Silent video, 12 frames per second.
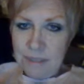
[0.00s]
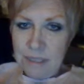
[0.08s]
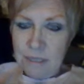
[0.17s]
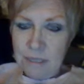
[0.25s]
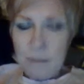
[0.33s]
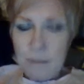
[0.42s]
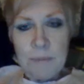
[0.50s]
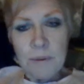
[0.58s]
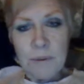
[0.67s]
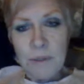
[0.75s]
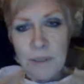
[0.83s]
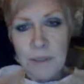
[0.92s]
The people are
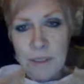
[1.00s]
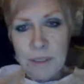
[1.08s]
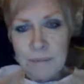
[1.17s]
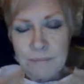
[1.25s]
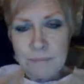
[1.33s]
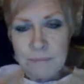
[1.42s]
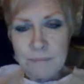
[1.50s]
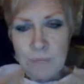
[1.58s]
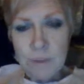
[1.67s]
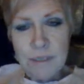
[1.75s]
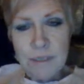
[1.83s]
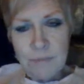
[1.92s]
good,
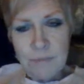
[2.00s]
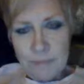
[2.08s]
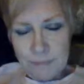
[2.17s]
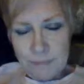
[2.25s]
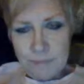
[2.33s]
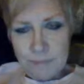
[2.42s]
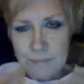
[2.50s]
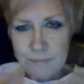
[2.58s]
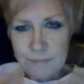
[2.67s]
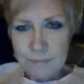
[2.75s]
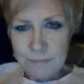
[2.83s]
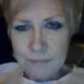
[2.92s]
most of them.
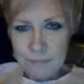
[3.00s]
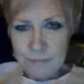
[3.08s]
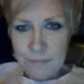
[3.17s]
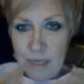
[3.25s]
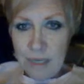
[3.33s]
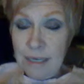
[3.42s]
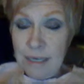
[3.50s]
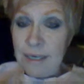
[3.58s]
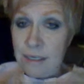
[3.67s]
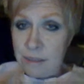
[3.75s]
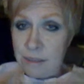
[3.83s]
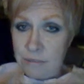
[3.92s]

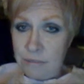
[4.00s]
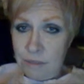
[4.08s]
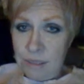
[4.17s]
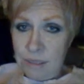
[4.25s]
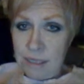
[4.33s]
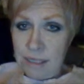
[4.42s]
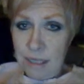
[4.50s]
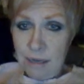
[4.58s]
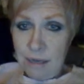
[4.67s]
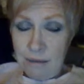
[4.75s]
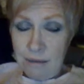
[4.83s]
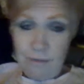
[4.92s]
Yes, there is a lot of
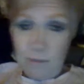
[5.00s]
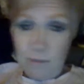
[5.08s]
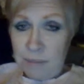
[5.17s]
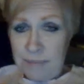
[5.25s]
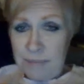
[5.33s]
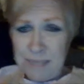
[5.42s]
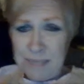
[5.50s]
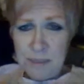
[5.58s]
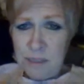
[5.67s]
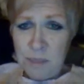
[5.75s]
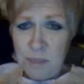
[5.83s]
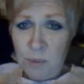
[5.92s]
thieving, but that's
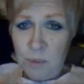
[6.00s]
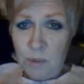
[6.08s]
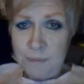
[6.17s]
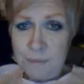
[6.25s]
because they're poor.